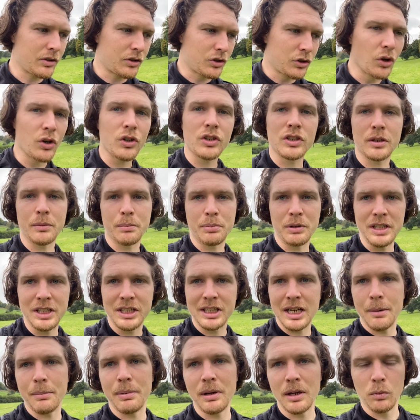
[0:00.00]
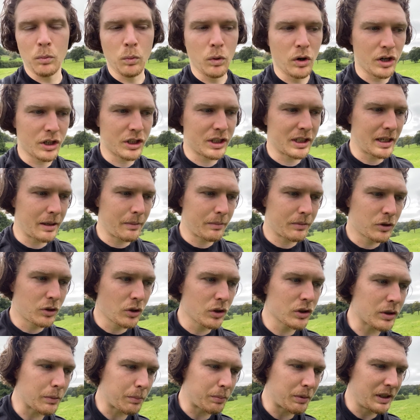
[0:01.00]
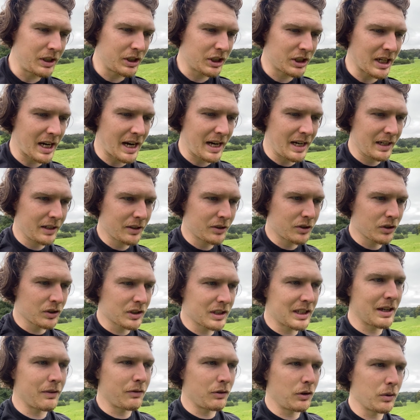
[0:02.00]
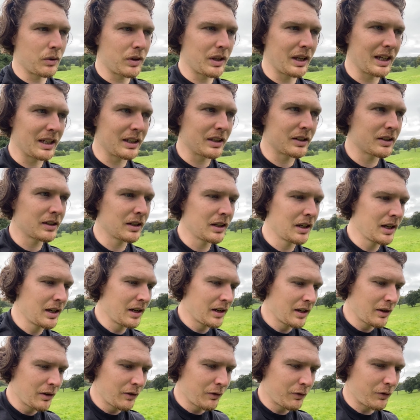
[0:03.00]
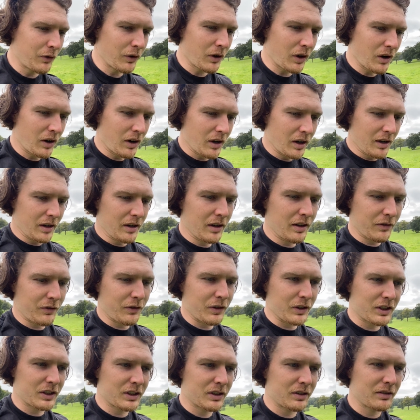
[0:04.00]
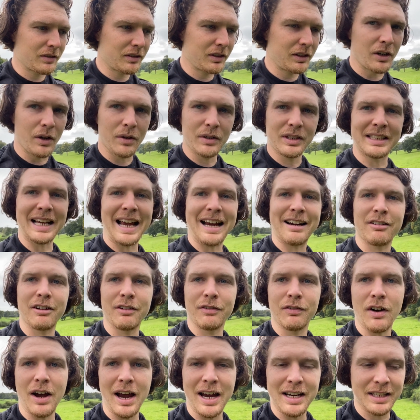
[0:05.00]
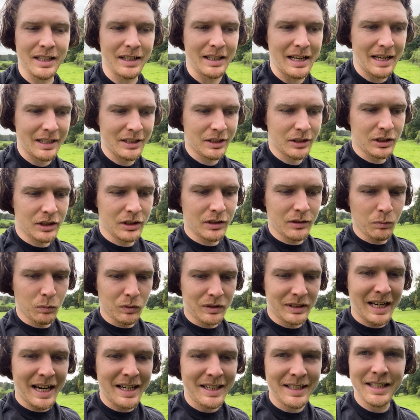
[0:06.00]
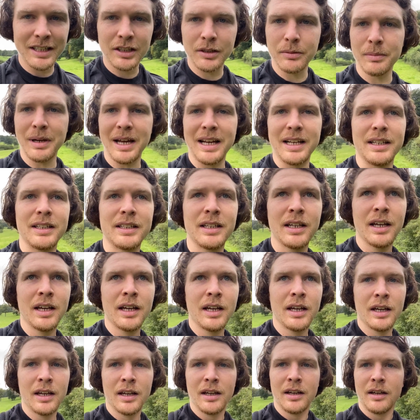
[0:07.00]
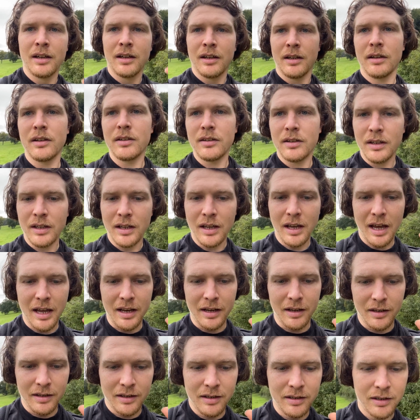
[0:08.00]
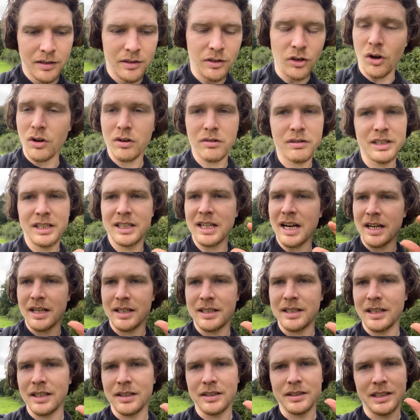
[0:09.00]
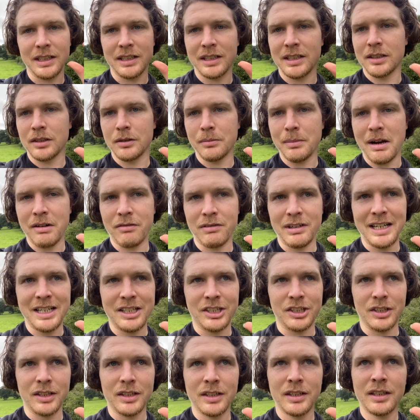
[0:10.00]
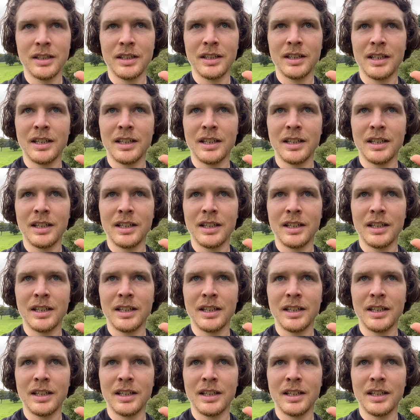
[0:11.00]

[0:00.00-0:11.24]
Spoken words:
Does appreciate being worshipped, does give you things for you know, sacrifice, and that's Satanism and not Christianity, because this isn't about religion.